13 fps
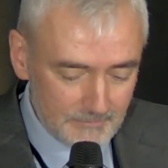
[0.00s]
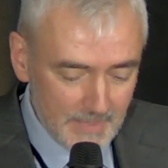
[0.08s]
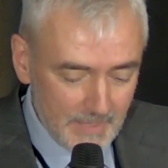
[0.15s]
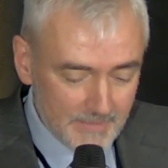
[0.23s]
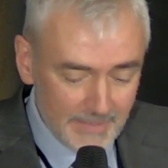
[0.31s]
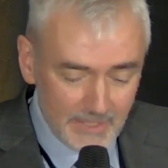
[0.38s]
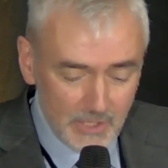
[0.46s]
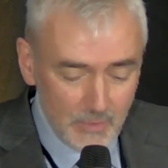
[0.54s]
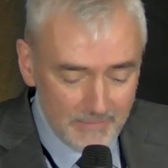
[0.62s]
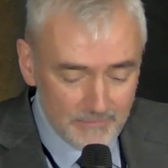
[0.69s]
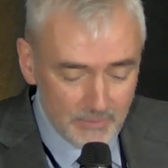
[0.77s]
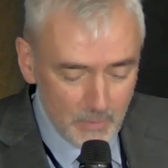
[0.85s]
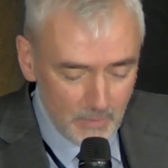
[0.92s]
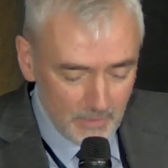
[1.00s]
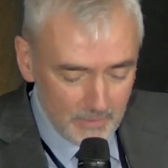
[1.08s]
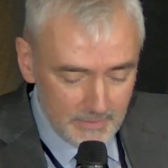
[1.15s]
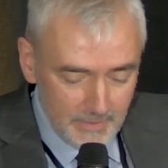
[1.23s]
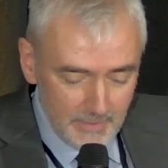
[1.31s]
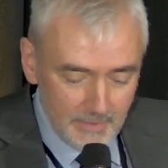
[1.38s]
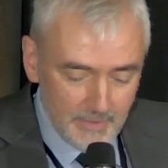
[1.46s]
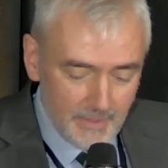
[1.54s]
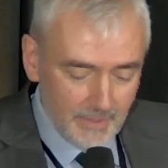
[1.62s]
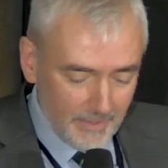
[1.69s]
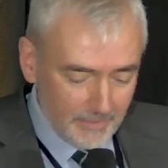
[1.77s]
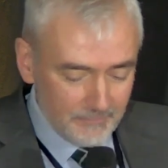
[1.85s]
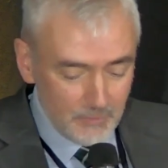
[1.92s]
Thank you, everyone,
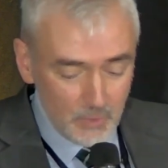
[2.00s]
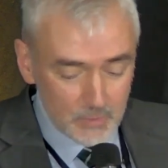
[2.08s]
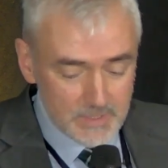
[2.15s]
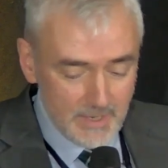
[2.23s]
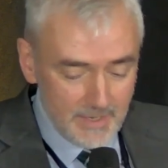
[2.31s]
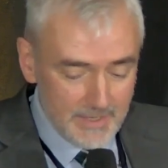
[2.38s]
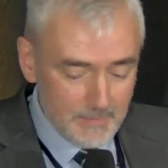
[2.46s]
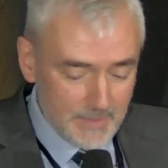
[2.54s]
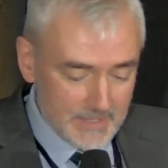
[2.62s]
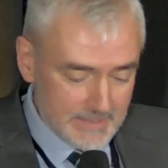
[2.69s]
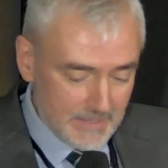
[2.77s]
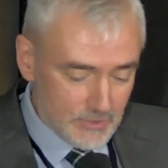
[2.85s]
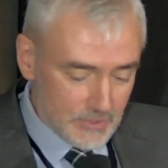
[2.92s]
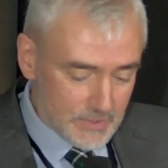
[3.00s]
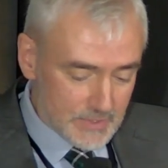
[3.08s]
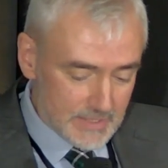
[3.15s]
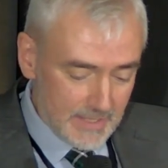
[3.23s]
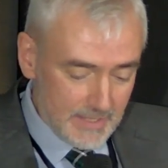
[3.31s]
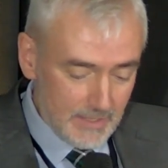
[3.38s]
for your time and attention today.